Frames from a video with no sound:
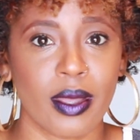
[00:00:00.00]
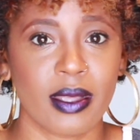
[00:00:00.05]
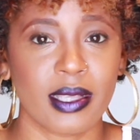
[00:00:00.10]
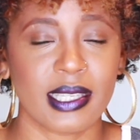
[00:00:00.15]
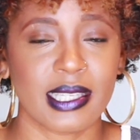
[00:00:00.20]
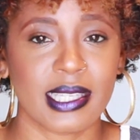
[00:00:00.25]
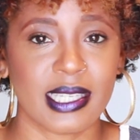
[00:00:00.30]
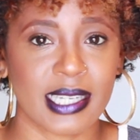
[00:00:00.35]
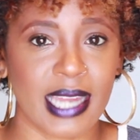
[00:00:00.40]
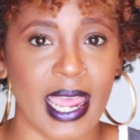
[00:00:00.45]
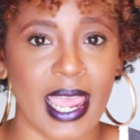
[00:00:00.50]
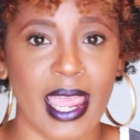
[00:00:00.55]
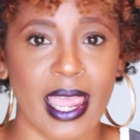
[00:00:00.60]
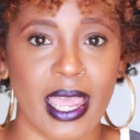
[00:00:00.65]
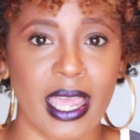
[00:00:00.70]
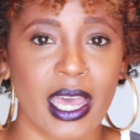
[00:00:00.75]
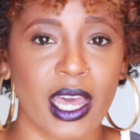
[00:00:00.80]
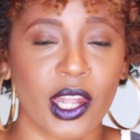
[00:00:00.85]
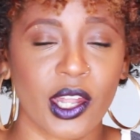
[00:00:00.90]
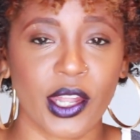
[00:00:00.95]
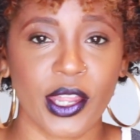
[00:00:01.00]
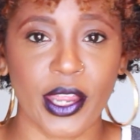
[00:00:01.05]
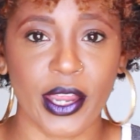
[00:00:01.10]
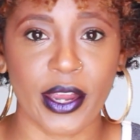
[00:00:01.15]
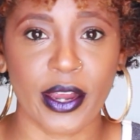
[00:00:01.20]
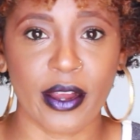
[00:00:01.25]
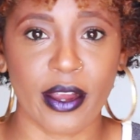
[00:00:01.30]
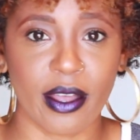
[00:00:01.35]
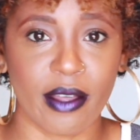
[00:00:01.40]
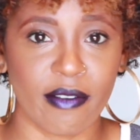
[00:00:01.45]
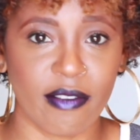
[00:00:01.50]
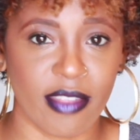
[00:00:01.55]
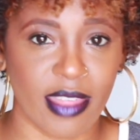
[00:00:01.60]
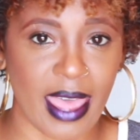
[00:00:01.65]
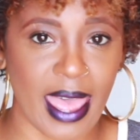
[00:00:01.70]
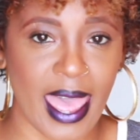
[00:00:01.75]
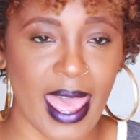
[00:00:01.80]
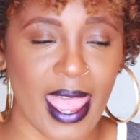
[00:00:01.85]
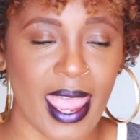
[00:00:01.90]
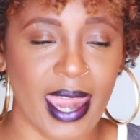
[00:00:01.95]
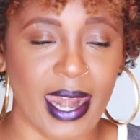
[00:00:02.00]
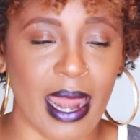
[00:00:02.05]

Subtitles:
staying clear of that,